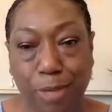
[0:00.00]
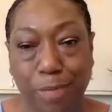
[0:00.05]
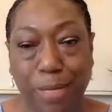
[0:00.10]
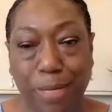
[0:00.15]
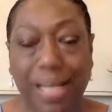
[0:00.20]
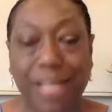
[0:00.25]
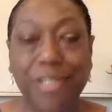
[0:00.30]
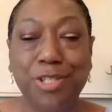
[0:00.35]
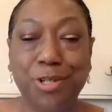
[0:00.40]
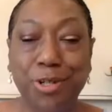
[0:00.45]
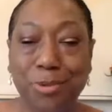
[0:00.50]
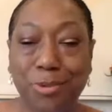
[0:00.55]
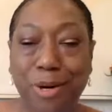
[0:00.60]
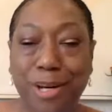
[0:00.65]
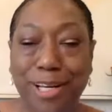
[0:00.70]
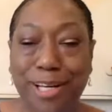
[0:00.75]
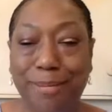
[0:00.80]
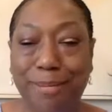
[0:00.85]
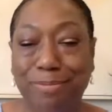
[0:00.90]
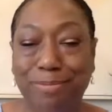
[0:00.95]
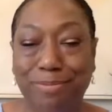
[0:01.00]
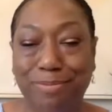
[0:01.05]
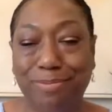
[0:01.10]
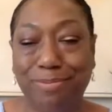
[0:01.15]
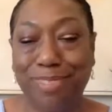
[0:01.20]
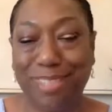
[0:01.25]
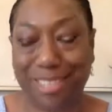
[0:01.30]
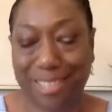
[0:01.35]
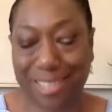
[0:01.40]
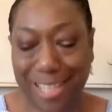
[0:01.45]
But I do want
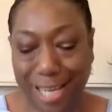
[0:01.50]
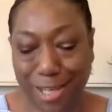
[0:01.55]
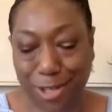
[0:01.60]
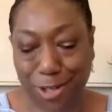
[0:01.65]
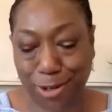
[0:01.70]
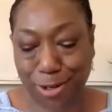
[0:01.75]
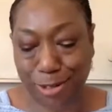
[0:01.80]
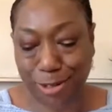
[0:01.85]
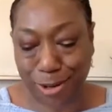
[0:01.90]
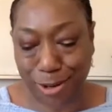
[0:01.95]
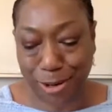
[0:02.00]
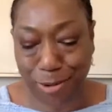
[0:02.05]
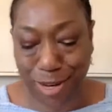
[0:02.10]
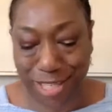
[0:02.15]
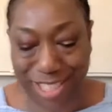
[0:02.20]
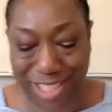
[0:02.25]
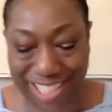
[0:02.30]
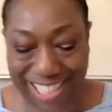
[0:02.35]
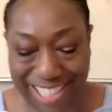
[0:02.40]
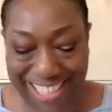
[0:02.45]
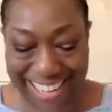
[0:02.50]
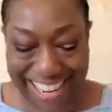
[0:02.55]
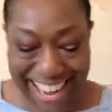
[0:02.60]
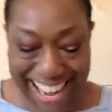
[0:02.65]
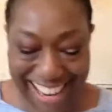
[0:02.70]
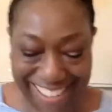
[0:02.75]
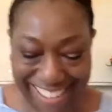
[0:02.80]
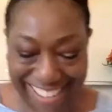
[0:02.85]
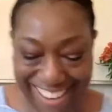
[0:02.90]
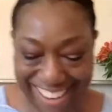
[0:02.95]
to take your question
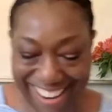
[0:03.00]
at